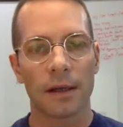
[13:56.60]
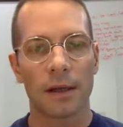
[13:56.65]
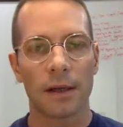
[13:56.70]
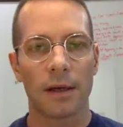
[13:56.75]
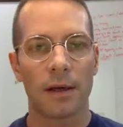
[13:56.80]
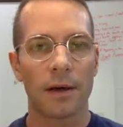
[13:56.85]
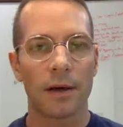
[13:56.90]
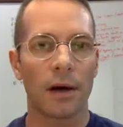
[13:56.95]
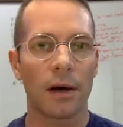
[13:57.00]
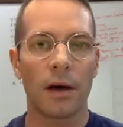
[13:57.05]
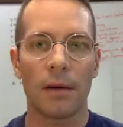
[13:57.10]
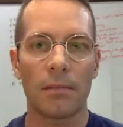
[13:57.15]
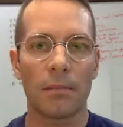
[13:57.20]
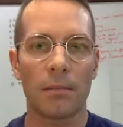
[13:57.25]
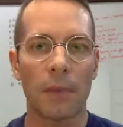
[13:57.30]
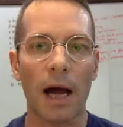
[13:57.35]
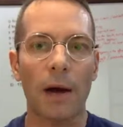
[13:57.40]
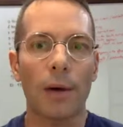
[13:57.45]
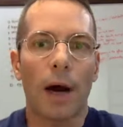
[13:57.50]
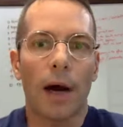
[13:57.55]

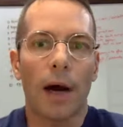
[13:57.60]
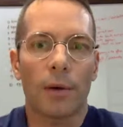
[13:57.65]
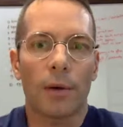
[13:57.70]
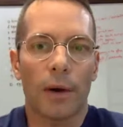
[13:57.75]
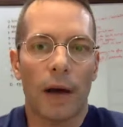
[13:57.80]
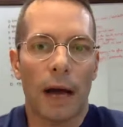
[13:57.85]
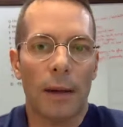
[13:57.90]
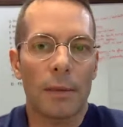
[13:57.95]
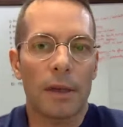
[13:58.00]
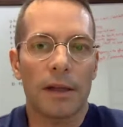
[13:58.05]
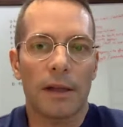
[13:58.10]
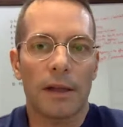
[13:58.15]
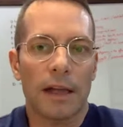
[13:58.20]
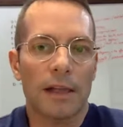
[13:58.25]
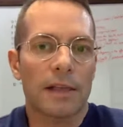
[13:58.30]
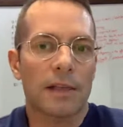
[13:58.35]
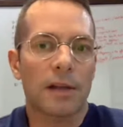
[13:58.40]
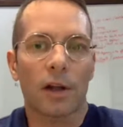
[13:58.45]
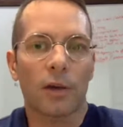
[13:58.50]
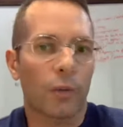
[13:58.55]
I mean that's
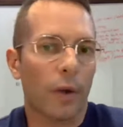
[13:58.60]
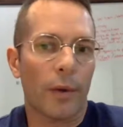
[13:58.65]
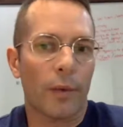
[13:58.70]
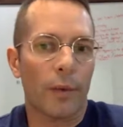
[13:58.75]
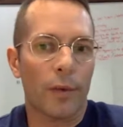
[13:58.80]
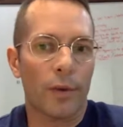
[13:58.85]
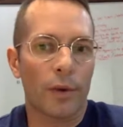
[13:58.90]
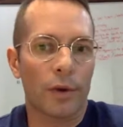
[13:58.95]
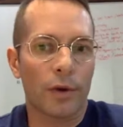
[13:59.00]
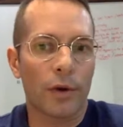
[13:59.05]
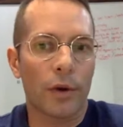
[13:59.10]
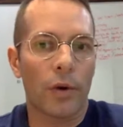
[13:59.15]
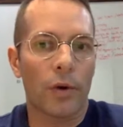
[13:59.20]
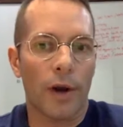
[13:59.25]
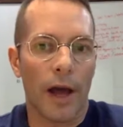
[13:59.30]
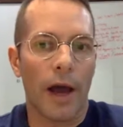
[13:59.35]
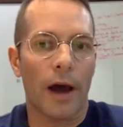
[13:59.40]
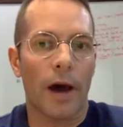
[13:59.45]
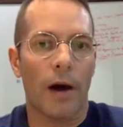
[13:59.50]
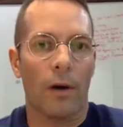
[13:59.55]
not where we would go
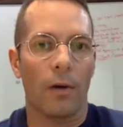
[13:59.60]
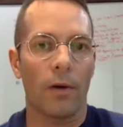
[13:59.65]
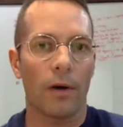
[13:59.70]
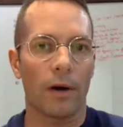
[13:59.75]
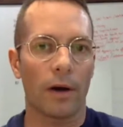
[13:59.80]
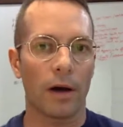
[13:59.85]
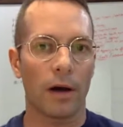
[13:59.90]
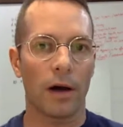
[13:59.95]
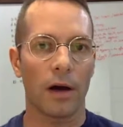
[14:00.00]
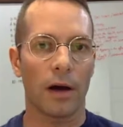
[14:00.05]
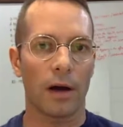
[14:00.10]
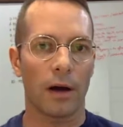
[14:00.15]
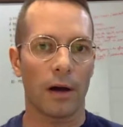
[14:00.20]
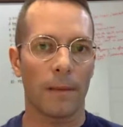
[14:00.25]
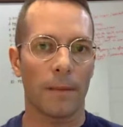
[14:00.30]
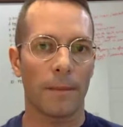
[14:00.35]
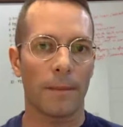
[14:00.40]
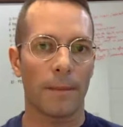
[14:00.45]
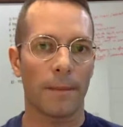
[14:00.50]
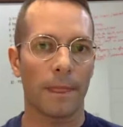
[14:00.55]
now.
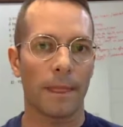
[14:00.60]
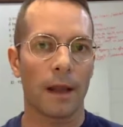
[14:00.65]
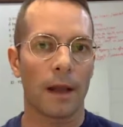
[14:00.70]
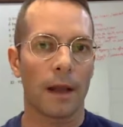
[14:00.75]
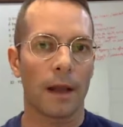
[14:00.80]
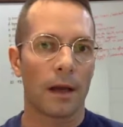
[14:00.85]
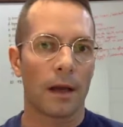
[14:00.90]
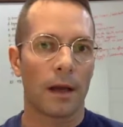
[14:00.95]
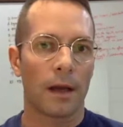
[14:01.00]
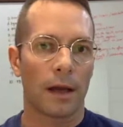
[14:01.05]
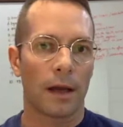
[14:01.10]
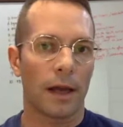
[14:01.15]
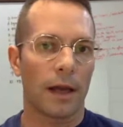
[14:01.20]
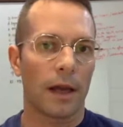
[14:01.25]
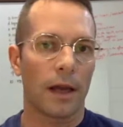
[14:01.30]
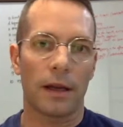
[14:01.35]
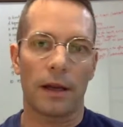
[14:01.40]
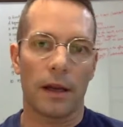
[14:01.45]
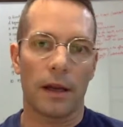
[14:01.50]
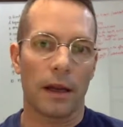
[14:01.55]

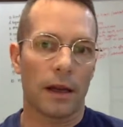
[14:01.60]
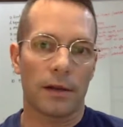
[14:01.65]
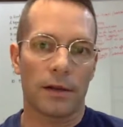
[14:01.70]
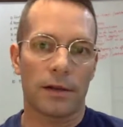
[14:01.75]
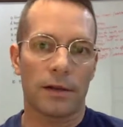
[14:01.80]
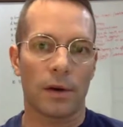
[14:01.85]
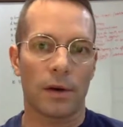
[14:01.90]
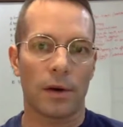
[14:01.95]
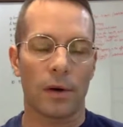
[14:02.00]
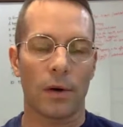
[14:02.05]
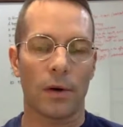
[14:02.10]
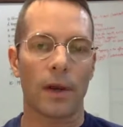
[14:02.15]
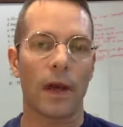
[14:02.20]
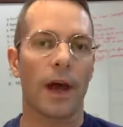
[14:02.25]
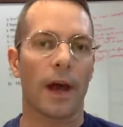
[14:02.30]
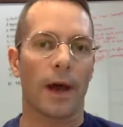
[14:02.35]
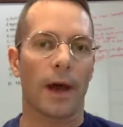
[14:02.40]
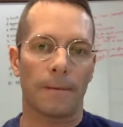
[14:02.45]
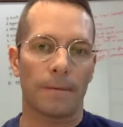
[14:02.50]
And so yeah.